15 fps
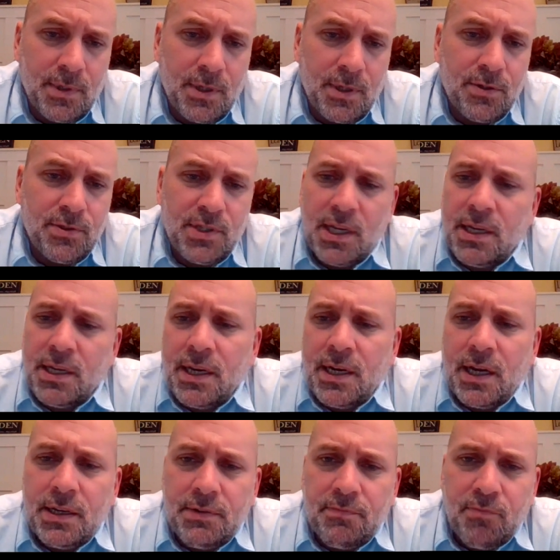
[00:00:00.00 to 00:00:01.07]

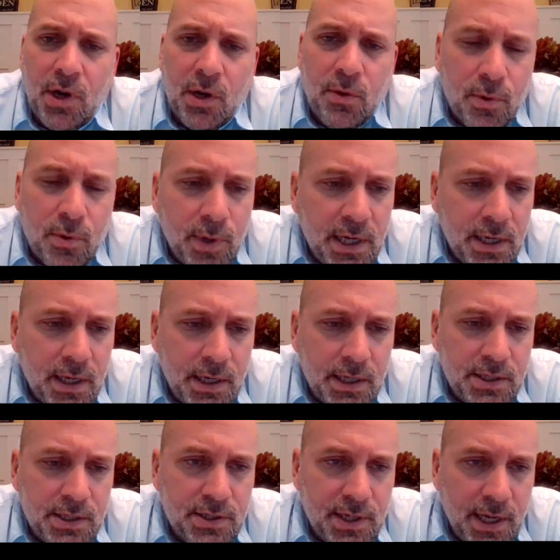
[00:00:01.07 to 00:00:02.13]
Jose, while we're waiting, I
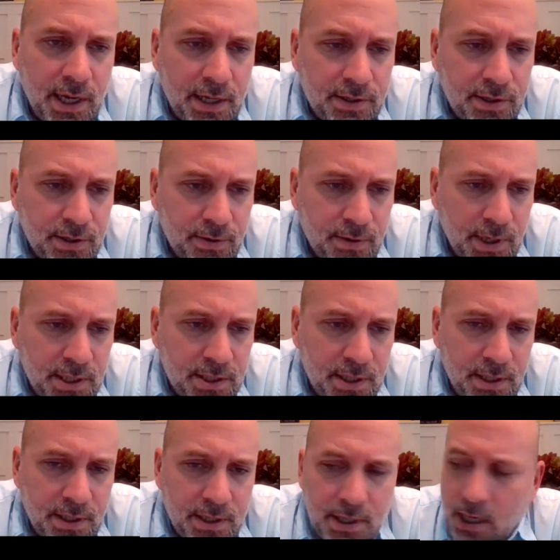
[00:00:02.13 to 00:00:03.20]
just ask you a
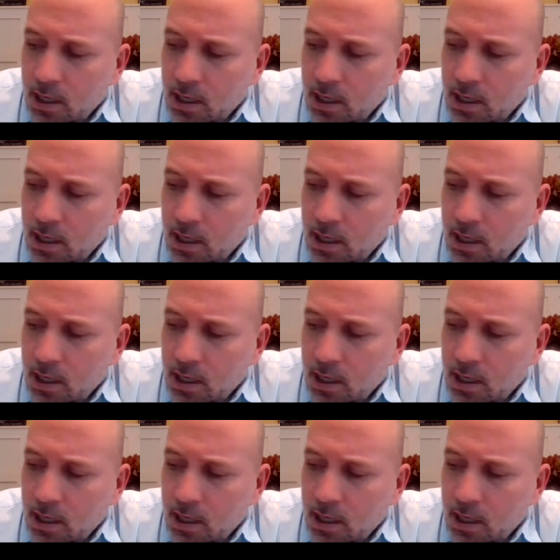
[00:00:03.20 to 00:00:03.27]
question?